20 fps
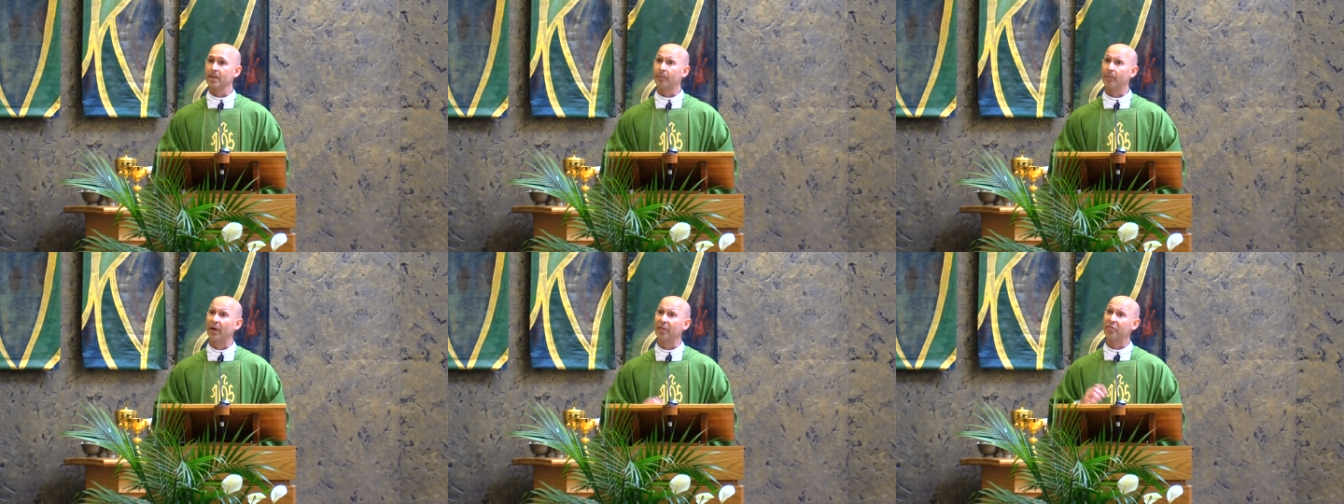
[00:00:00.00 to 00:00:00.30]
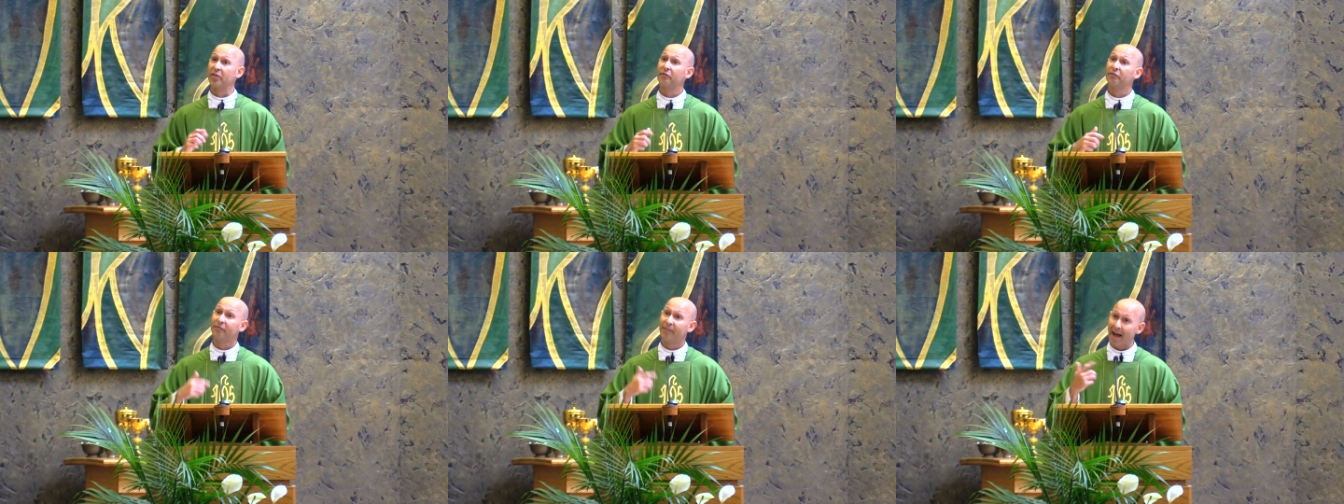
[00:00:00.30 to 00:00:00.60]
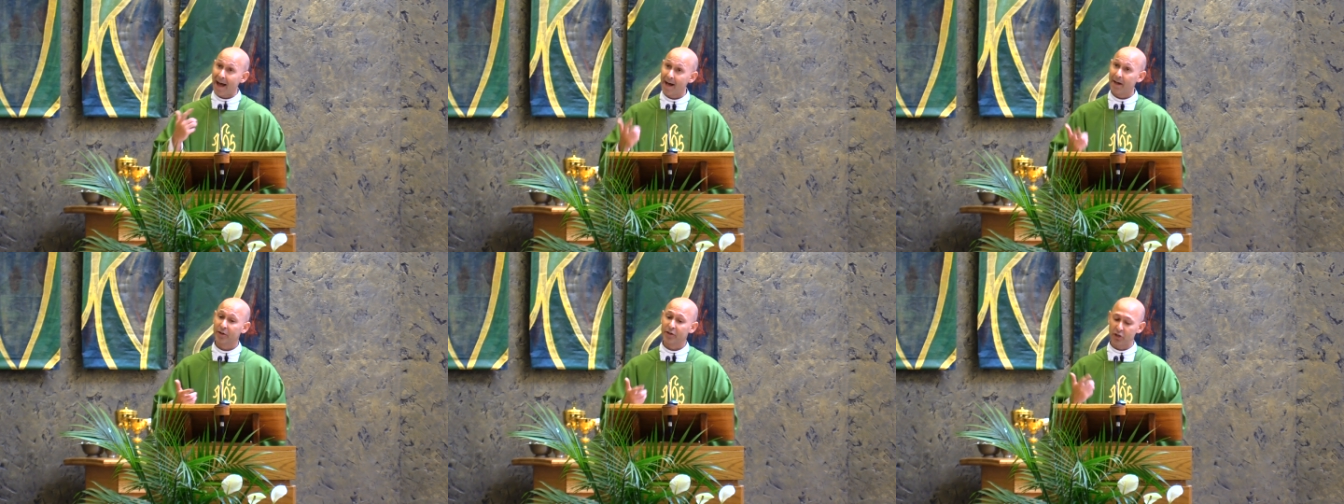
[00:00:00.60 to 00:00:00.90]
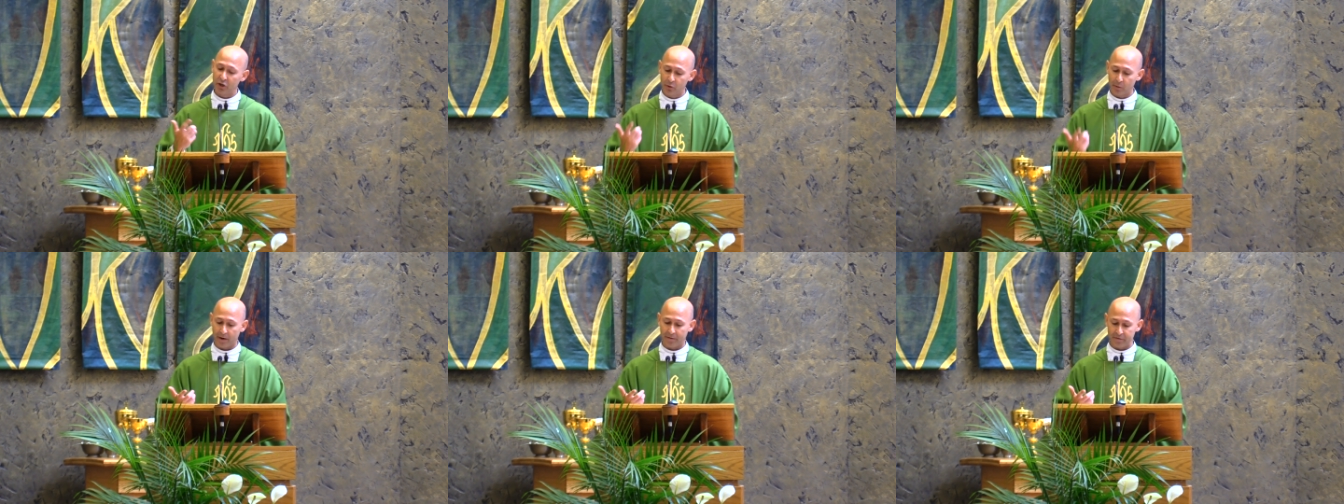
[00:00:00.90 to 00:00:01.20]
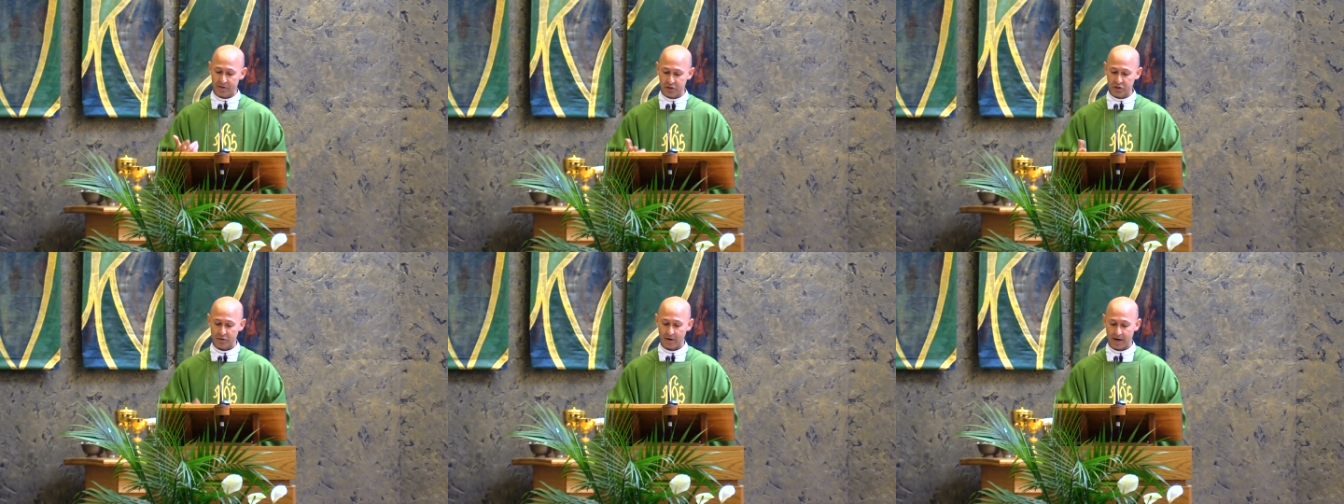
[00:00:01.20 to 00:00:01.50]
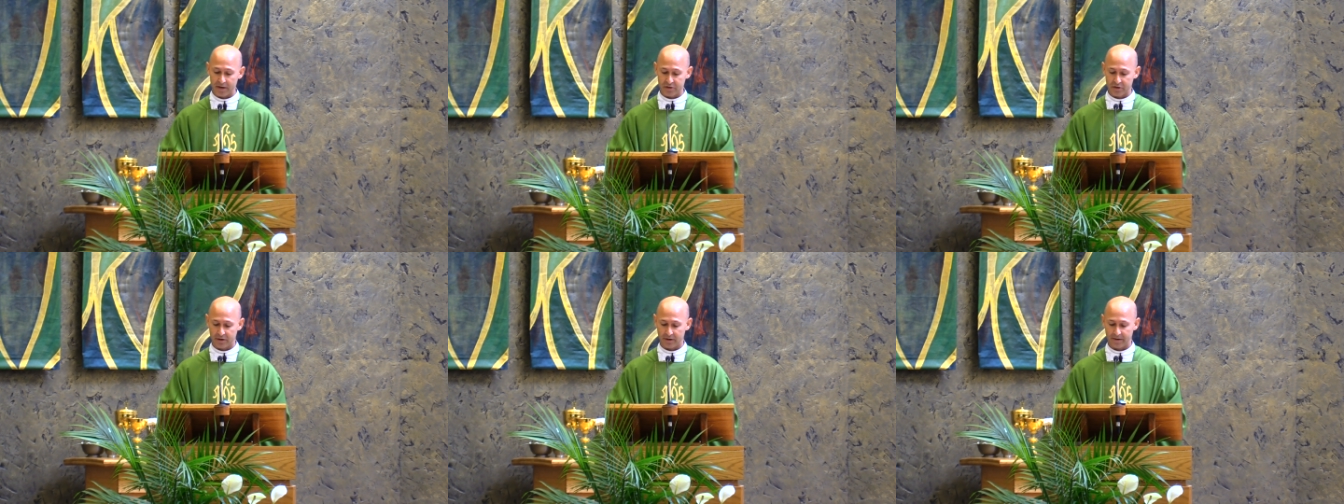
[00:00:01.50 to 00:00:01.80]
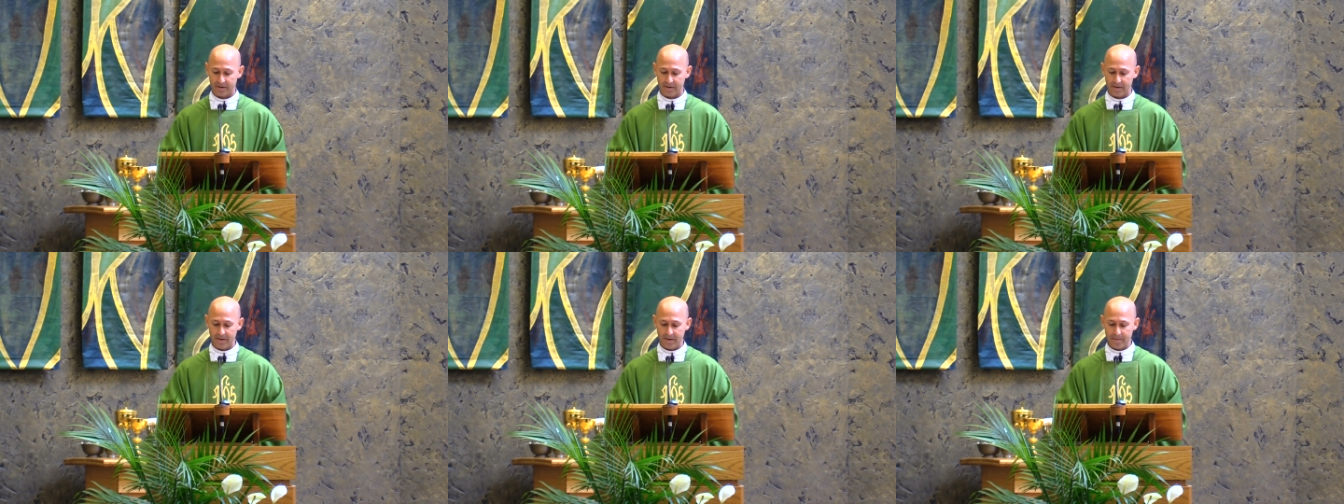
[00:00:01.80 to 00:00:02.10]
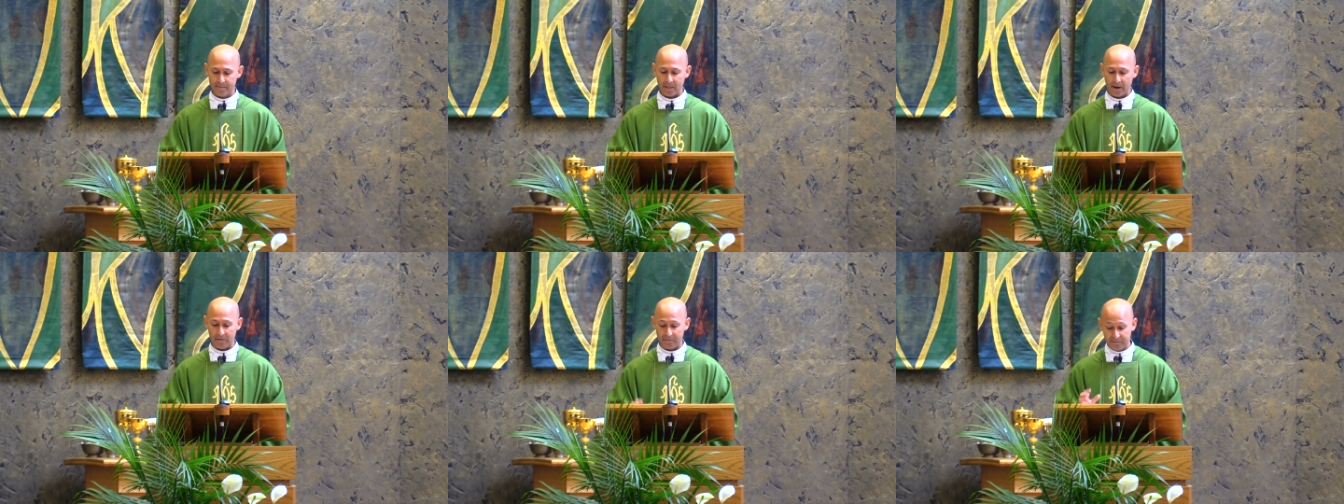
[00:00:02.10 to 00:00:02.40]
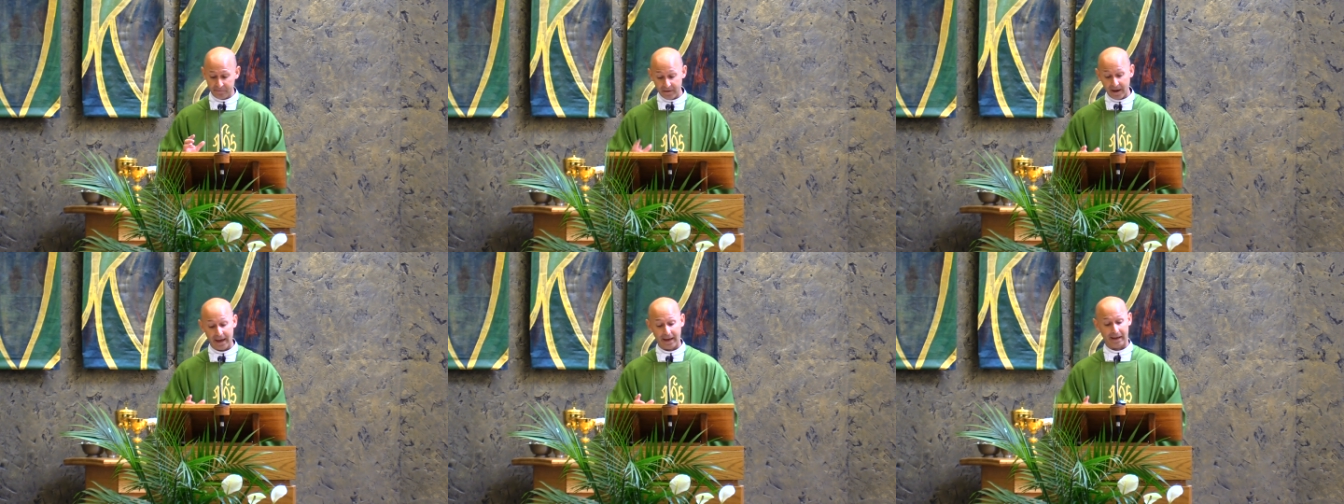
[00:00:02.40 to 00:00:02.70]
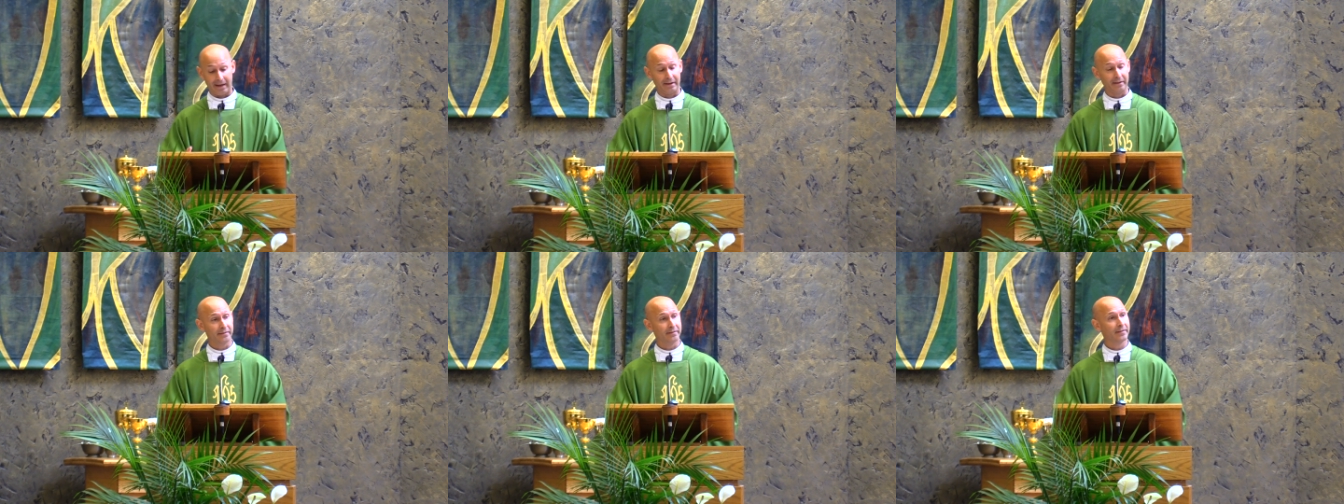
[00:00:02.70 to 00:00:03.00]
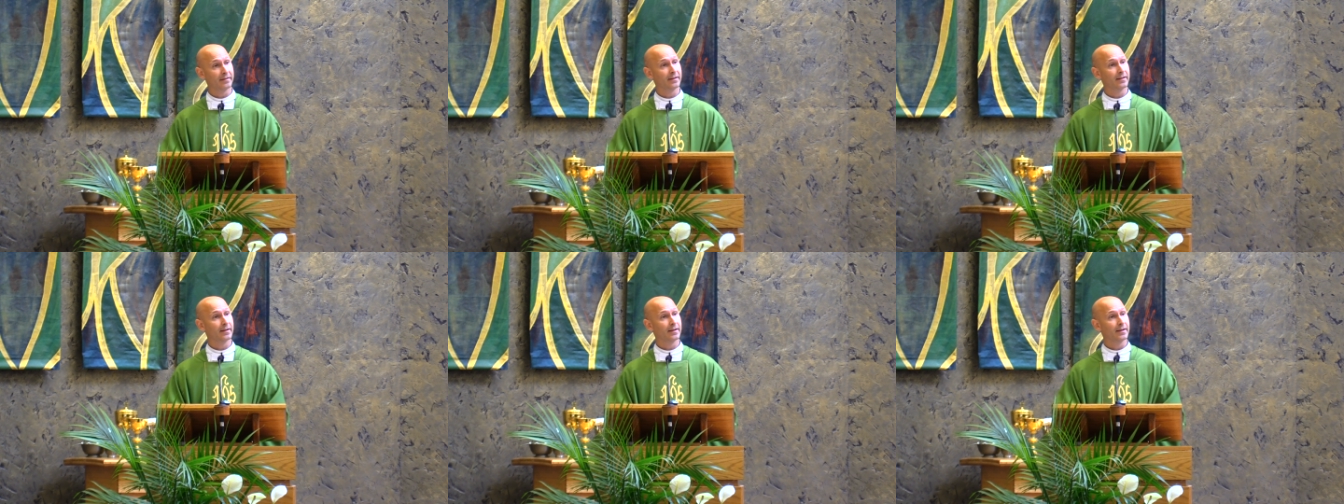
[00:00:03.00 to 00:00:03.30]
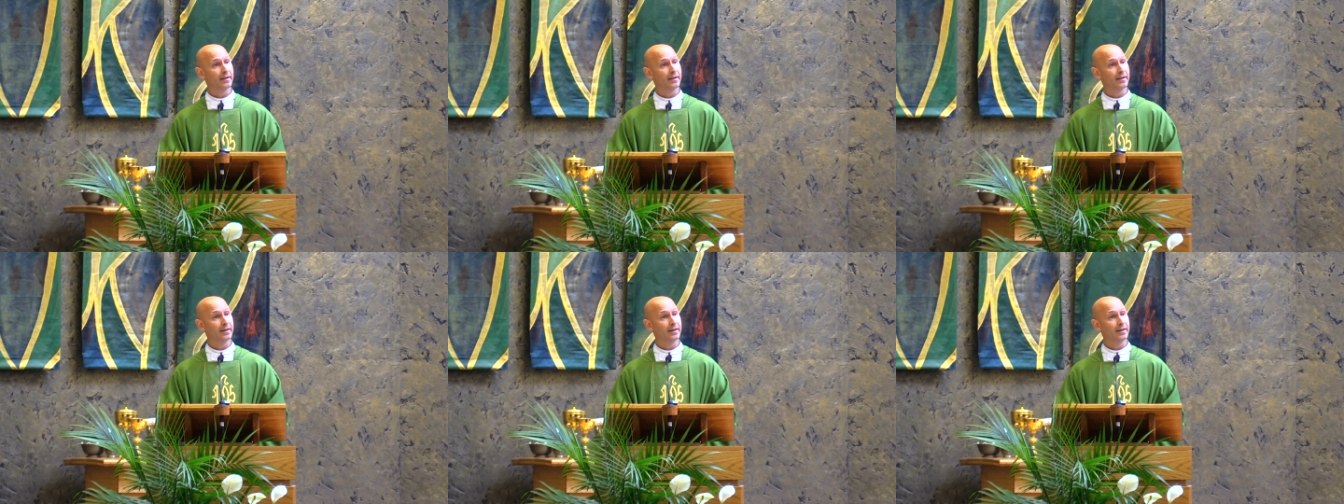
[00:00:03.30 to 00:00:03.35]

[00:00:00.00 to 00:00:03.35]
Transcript: but the value of the treasure of faith